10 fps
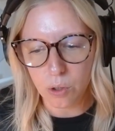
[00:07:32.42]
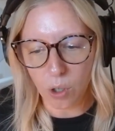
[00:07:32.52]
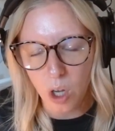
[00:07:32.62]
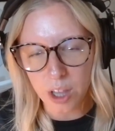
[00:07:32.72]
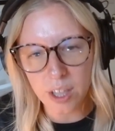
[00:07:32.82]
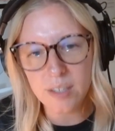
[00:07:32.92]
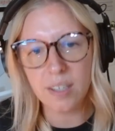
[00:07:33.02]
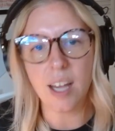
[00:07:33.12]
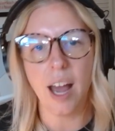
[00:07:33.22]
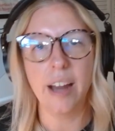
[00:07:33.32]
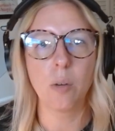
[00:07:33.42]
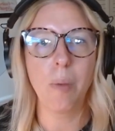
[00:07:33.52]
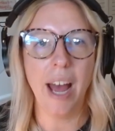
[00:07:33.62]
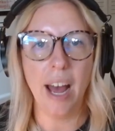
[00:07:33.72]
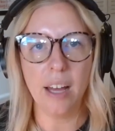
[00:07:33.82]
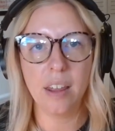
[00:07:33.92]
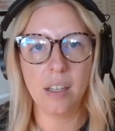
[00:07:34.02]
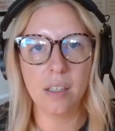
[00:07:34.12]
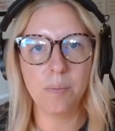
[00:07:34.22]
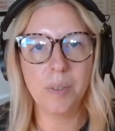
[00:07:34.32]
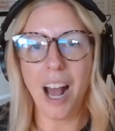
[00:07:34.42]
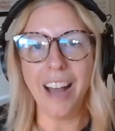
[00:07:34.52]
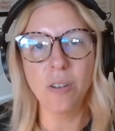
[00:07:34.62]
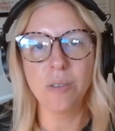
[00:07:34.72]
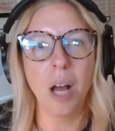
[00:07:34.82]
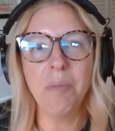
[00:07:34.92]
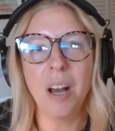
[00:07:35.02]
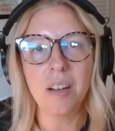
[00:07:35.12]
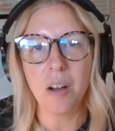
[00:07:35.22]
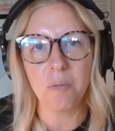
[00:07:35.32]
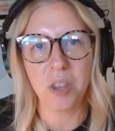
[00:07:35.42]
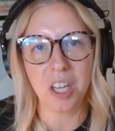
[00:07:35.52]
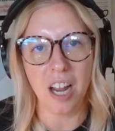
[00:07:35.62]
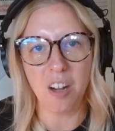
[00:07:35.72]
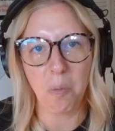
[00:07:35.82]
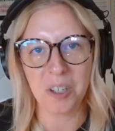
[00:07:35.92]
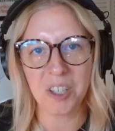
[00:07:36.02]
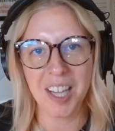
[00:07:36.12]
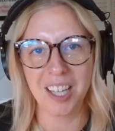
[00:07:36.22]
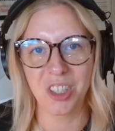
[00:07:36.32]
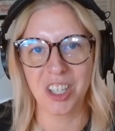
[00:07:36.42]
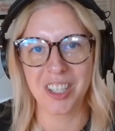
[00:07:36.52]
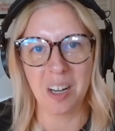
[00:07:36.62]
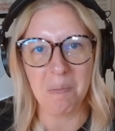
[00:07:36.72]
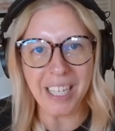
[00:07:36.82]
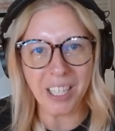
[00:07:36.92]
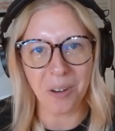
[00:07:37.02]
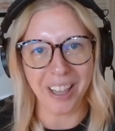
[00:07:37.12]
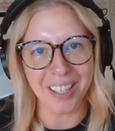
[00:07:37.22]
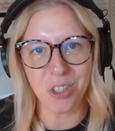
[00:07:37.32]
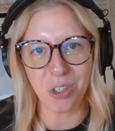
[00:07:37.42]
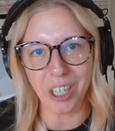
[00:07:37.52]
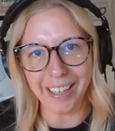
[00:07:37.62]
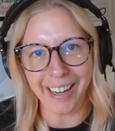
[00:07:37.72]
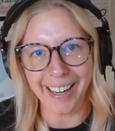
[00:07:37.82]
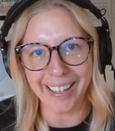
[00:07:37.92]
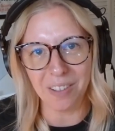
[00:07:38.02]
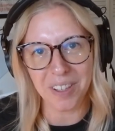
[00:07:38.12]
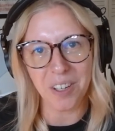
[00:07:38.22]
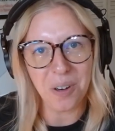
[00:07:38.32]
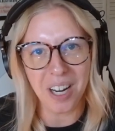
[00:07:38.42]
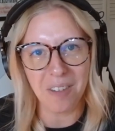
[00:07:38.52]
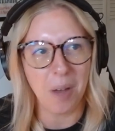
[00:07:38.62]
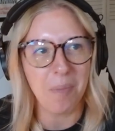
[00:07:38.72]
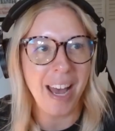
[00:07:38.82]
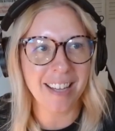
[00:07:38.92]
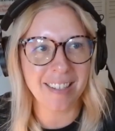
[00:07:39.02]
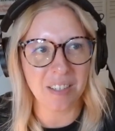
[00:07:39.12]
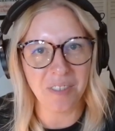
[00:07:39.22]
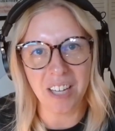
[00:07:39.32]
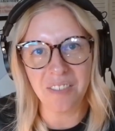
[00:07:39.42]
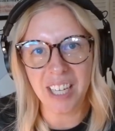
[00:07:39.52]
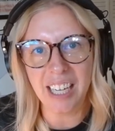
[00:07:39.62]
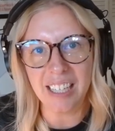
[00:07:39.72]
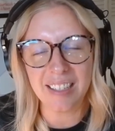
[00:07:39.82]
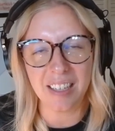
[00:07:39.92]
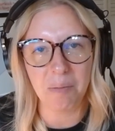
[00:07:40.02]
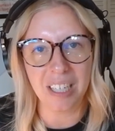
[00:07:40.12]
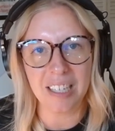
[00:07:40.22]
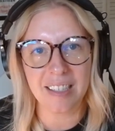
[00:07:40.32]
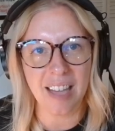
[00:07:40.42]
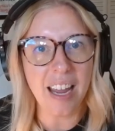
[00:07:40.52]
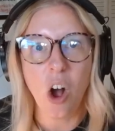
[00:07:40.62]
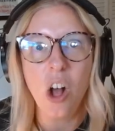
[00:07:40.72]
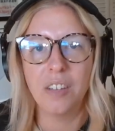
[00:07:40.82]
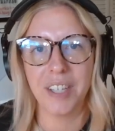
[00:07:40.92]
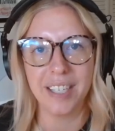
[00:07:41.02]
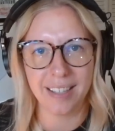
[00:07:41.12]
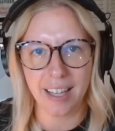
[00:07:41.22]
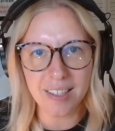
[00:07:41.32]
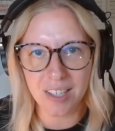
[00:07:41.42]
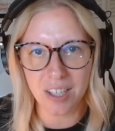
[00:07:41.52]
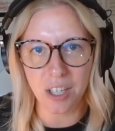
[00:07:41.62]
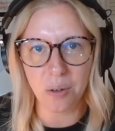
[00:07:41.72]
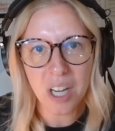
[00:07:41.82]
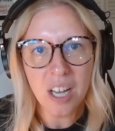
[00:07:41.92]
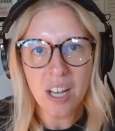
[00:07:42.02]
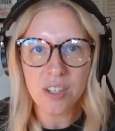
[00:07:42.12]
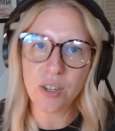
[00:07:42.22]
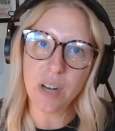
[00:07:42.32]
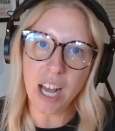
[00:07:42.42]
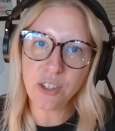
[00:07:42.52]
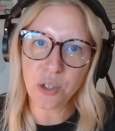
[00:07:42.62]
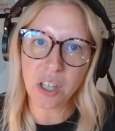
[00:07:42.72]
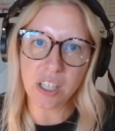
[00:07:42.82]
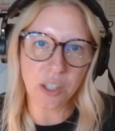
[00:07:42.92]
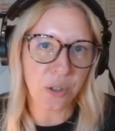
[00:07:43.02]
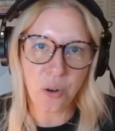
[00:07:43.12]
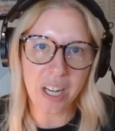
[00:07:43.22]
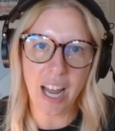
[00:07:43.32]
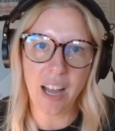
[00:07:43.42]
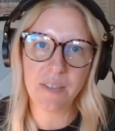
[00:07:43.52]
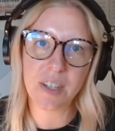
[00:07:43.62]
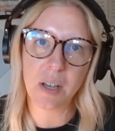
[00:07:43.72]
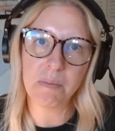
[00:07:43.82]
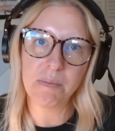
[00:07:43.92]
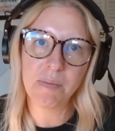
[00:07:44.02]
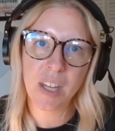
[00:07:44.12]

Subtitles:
On this entire path, I'm not the kind of person that's just going to meet you on the street. And if I'm asked if I have kids, then I'm going to say all of these things to you. So naturally, you're going to have some